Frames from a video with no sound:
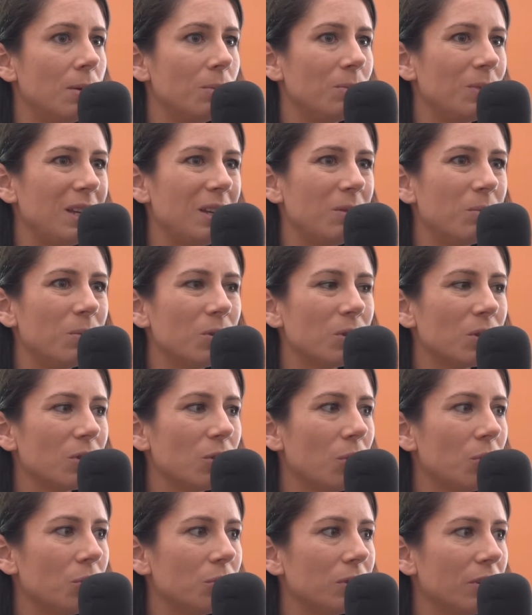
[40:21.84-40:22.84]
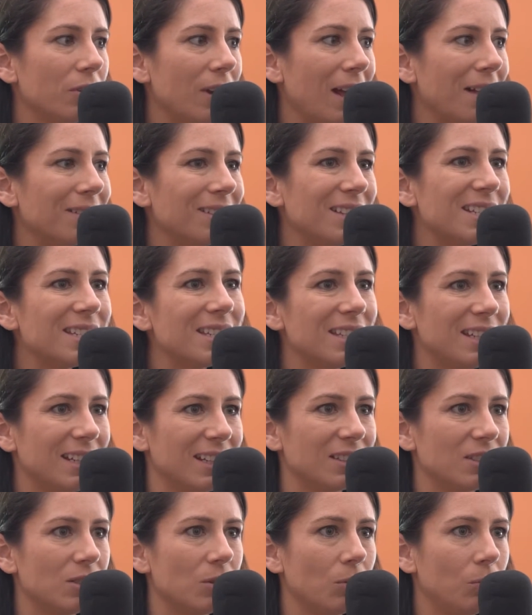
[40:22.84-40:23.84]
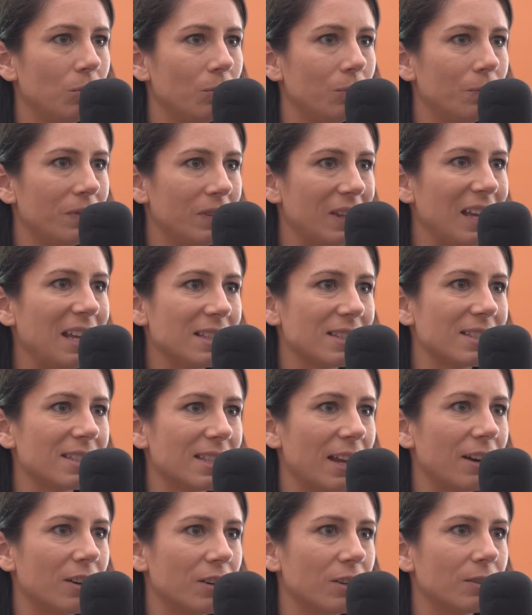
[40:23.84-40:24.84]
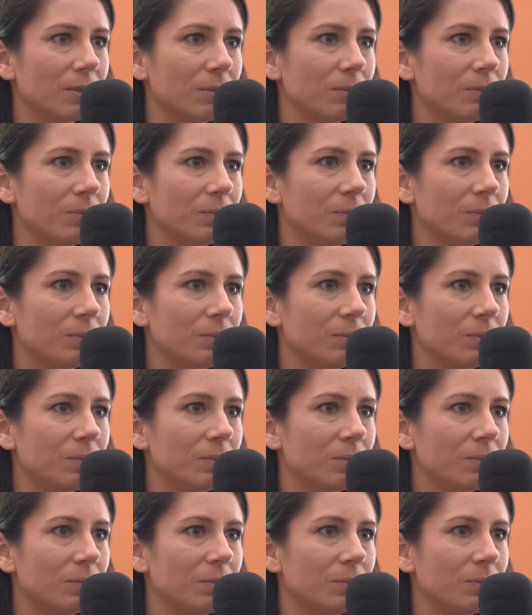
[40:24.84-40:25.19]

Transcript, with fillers: people don't, they're not listening to things that are